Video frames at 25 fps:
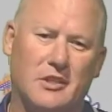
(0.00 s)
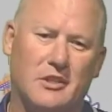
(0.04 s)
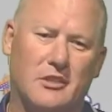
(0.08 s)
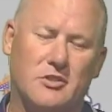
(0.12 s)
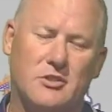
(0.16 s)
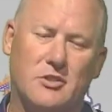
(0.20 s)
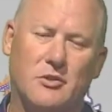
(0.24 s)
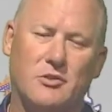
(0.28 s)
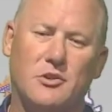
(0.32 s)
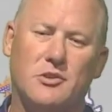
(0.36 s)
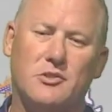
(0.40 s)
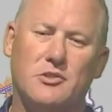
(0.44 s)

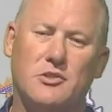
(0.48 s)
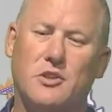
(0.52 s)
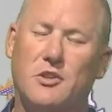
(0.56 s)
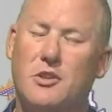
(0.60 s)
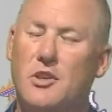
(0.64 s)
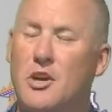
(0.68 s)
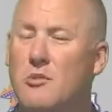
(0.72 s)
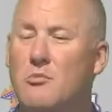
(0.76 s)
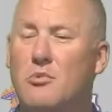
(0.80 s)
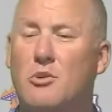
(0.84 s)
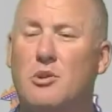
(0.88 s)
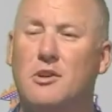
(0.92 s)
So there's a
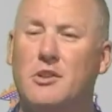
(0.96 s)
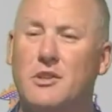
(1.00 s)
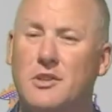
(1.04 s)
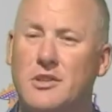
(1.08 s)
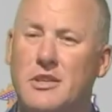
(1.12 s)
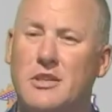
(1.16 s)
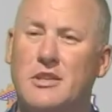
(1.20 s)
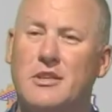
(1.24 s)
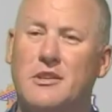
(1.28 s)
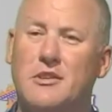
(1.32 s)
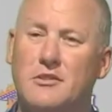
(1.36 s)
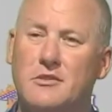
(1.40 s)
number of
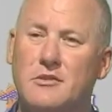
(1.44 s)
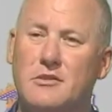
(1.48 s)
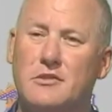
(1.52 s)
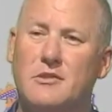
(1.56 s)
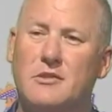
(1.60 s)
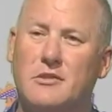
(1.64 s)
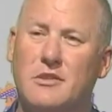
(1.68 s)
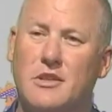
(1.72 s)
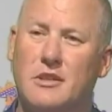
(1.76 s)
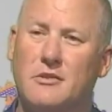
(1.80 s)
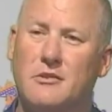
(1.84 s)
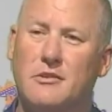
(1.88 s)
things
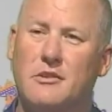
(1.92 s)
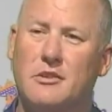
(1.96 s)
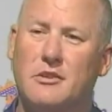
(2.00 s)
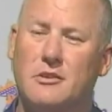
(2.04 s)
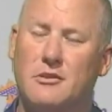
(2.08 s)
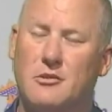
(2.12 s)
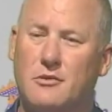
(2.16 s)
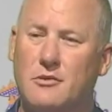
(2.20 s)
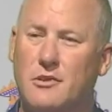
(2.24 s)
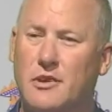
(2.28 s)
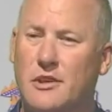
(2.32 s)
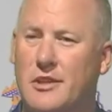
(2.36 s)
that could
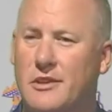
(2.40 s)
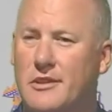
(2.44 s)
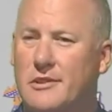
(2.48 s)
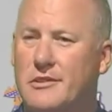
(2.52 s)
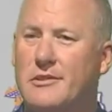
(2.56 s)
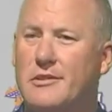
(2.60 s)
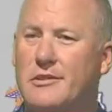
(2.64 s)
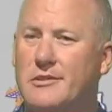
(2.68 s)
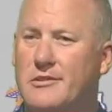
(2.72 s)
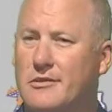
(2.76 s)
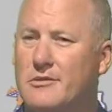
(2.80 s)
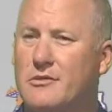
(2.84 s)

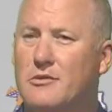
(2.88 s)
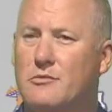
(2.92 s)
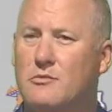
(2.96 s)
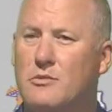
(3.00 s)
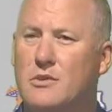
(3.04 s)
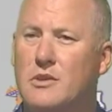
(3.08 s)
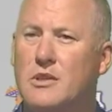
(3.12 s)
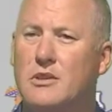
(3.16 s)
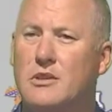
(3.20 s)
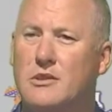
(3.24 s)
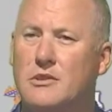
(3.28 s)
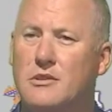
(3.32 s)
credit the
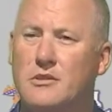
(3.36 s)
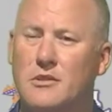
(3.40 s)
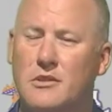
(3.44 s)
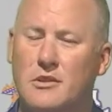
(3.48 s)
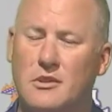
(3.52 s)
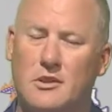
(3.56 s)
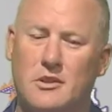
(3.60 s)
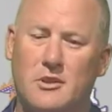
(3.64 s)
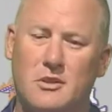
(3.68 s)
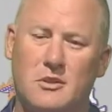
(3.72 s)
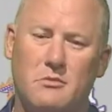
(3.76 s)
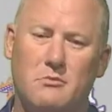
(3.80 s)
win,
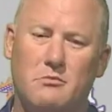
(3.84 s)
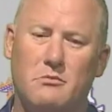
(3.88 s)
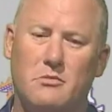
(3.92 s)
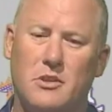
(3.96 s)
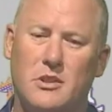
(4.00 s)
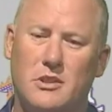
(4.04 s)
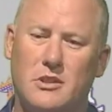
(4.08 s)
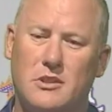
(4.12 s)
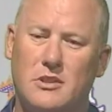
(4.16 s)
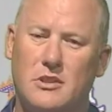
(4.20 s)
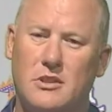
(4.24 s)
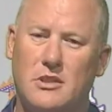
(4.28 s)

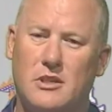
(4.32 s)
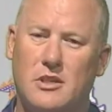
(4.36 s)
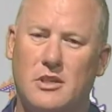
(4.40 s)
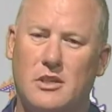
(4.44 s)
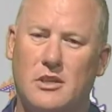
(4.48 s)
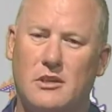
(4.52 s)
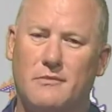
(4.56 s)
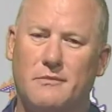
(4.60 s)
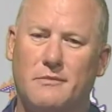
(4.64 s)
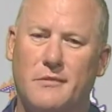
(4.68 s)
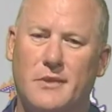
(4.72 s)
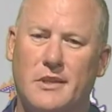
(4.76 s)
but
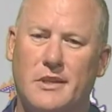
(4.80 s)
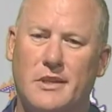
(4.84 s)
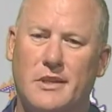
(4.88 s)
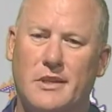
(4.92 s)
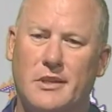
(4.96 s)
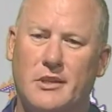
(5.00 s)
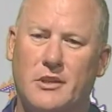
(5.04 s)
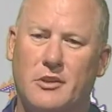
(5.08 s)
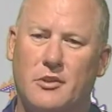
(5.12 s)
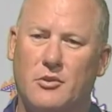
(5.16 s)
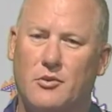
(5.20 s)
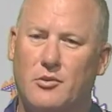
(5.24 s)

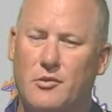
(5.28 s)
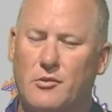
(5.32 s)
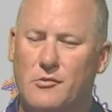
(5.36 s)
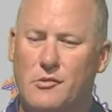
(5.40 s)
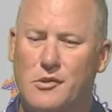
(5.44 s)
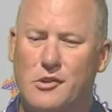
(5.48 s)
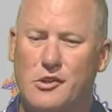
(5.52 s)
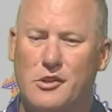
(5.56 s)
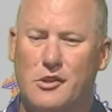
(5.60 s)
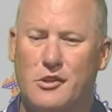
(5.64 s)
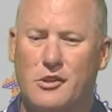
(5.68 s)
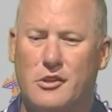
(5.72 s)
you know,
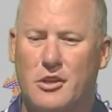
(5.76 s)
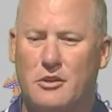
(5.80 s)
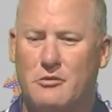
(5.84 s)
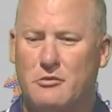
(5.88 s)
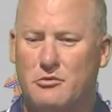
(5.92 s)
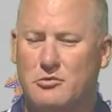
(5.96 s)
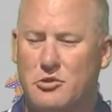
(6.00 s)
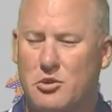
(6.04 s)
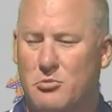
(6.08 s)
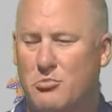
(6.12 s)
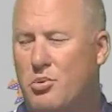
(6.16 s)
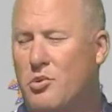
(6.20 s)
there
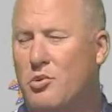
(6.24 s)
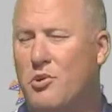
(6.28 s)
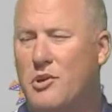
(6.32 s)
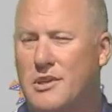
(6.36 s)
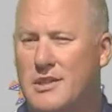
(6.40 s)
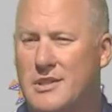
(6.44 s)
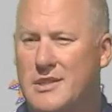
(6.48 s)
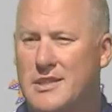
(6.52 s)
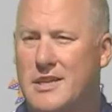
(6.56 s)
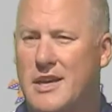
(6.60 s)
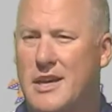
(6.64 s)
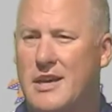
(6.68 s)
was a point
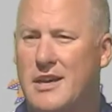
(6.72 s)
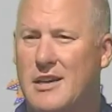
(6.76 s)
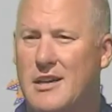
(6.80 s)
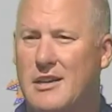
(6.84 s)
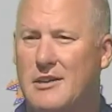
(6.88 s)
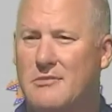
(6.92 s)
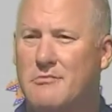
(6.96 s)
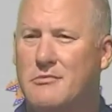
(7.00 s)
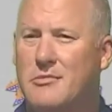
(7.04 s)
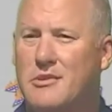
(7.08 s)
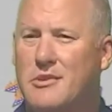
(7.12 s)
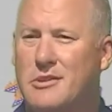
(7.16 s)
in
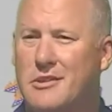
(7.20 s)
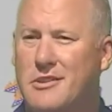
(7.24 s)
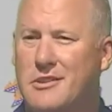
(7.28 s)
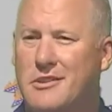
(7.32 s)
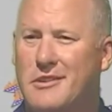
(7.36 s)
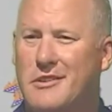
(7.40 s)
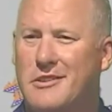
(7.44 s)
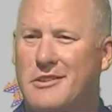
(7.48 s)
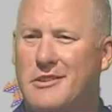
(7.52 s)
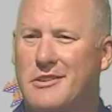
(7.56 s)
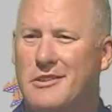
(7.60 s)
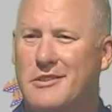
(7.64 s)
time
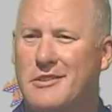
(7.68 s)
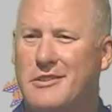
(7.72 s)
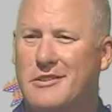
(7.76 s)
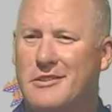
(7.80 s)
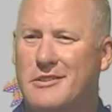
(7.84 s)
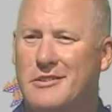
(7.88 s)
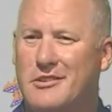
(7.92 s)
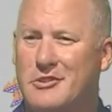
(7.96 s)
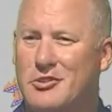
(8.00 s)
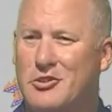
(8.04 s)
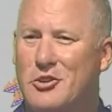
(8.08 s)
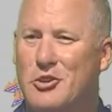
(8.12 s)

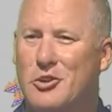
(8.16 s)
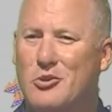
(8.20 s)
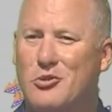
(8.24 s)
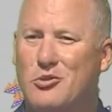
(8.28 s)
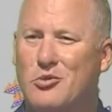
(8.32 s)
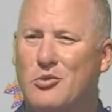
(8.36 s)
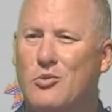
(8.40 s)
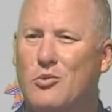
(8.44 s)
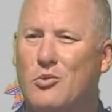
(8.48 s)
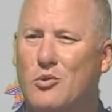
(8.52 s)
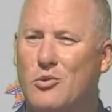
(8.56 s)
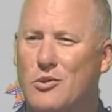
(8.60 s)
in the third
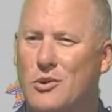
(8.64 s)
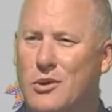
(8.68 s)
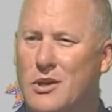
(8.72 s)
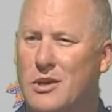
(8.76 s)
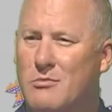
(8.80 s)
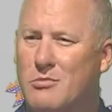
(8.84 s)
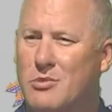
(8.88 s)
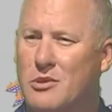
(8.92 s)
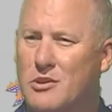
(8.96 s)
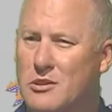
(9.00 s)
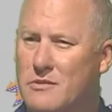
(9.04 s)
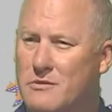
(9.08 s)
quarter, I
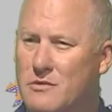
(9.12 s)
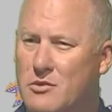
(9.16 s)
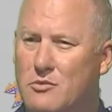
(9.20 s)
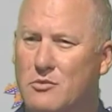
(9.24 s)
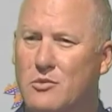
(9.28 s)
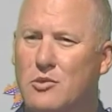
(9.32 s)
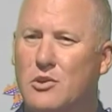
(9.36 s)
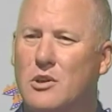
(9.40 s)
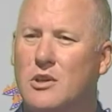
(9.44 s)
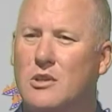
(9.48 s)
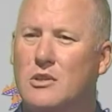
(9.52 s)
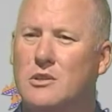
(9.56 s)
believe it
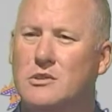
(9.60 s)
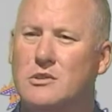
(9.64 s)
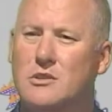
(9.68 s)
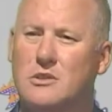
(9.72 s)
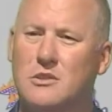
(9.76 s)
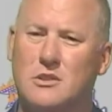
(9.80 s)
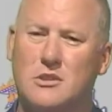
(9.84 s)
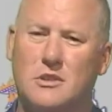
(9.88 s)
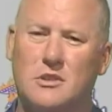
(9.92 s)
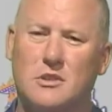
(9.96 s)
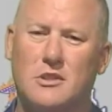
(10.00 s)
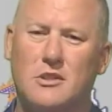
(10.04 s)
was,
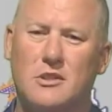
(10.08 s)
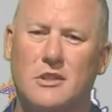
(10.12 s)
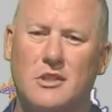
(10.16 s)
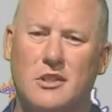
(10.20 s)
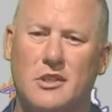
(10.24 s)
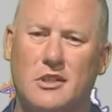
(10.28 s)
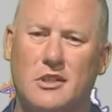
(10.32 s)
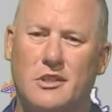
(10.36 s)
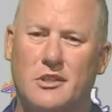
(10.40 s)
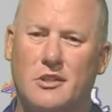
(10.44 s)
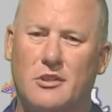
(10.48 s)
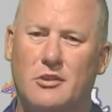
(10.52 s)
and
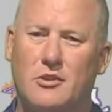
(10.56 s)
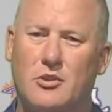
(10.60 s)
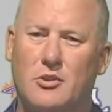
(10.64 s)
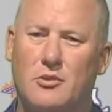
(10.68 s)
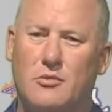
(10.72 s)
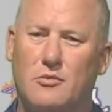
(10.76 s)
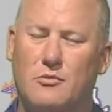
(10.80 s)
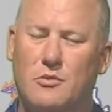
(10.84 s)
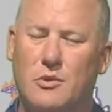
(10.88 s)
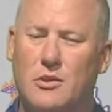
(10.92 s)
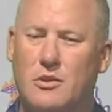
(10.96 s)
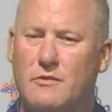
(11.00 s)
you know,
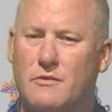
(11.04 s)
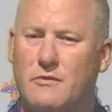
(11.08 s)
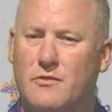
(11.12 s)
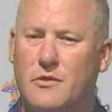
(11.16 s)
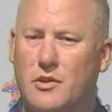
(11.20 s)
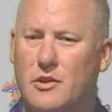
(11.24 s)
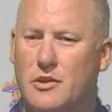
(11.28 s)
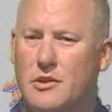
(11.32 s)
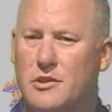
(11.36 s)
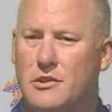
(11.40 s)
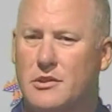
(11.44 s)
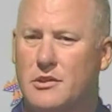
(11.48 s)
we
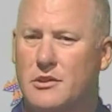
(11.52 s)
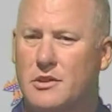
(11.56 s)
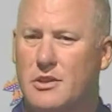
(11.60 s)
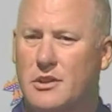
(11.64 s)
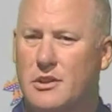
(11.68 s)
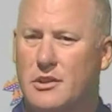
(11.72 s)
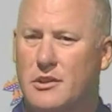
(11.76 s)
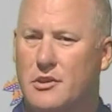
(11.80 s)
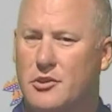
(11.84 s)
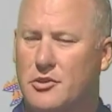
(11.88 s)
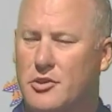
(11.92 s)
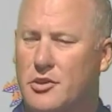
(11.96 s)
converted
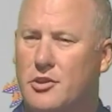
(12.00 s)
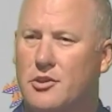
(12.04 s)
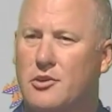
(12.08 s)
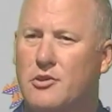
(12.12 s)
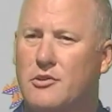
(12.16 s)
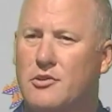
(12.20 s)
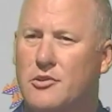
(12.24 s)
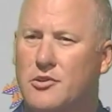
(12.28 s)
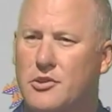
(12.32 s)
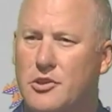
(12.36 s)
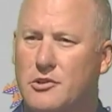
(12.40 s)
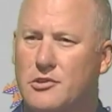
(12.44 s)

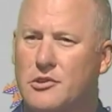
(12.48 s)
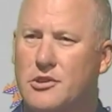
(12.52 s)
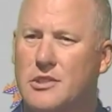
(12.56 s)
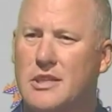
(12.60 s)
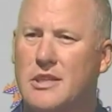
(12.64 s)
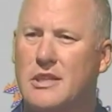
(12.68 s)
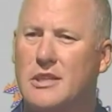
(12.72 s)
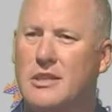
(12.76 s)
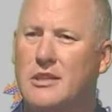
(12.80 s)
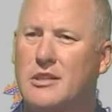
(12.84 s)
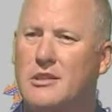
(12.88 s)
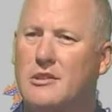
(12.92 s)
third and
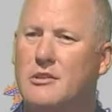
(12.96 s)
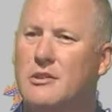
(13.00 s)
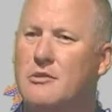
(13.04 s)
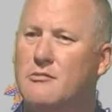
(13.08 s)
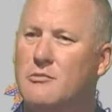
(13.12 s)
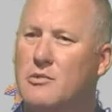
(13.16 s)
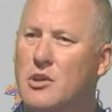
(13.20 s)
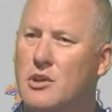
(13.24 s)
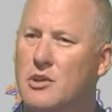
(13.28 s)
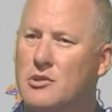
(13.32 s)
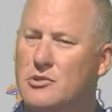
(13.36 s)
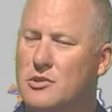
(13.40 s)
13, and then
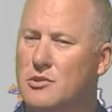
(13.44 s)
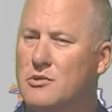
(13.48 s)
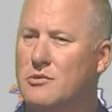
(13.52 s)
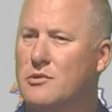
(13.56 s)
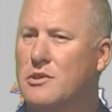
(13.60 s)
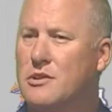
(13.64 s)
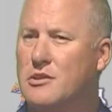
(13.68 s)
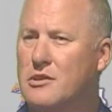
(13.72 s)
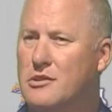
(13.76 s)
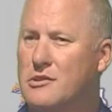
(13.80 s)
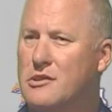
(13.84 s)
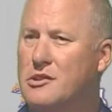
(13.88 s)
we also,
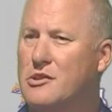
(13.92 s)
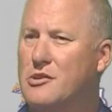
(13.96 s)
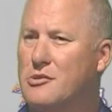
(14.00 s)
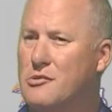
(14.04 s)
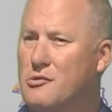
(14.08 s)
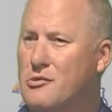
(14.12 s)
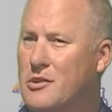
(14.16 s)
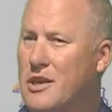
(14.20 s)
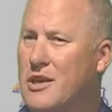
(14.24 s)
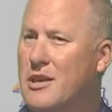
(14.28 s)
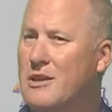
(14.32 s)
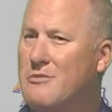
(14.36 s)
you know,
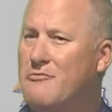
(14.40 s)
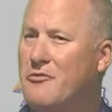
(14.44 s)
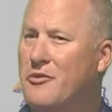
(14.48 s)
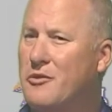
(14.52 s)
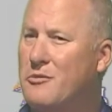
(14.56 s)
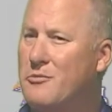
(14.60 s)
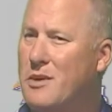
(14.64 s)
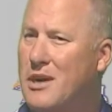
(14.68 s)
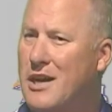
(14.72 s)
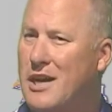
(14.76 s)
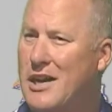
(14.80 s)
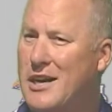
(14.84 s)
came
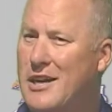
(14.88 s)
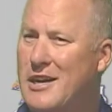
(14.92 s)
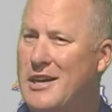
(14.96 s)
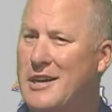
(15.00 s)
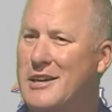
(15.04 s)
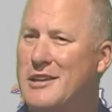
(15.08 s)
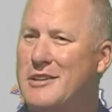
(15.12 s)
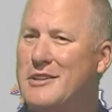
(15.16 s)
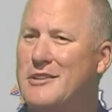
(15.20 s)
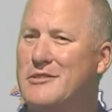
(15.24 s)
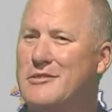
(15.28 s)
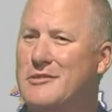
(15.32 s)
from
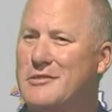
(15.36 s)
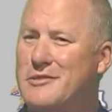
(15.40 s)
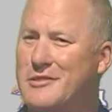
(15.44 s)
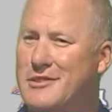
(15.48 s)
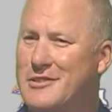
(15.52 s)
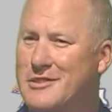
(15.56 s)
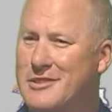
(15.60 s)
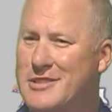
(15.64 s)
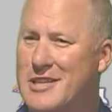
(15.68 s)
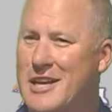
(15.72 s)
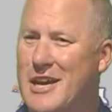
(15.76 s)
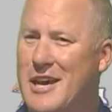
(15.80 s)
behind and
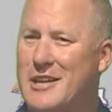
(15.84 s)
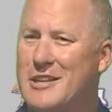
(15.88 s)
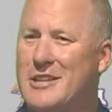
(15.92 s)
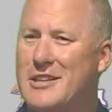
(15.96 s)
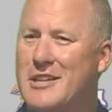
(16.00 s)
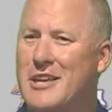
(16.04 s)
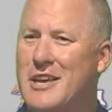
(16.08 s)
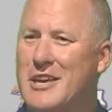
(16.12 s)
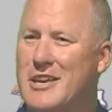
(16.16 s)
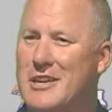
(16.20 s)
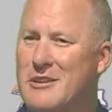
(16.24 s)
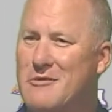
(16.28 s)
tied the
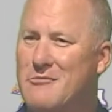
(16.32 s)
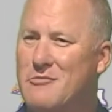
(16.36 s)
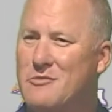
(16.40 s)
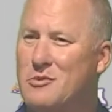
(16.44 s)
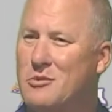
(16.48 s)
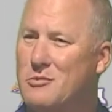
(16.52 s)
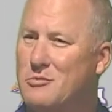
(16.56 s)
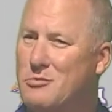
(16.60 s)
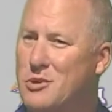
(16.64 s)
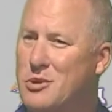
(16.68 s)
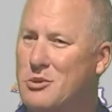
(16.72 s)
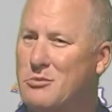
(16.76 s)
game with
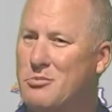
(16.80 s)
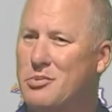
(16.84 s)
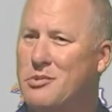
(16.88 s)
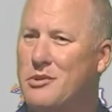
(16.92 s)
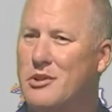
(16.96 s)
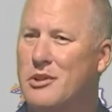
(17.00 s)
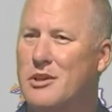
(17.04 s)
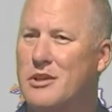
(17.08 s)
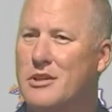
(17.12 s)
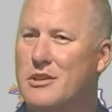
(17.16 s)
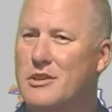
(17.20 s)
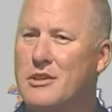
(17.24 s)
a big
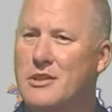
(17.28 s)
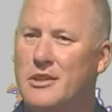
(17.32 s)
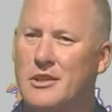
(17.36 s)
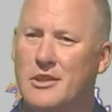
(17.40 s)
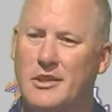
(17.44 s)
play.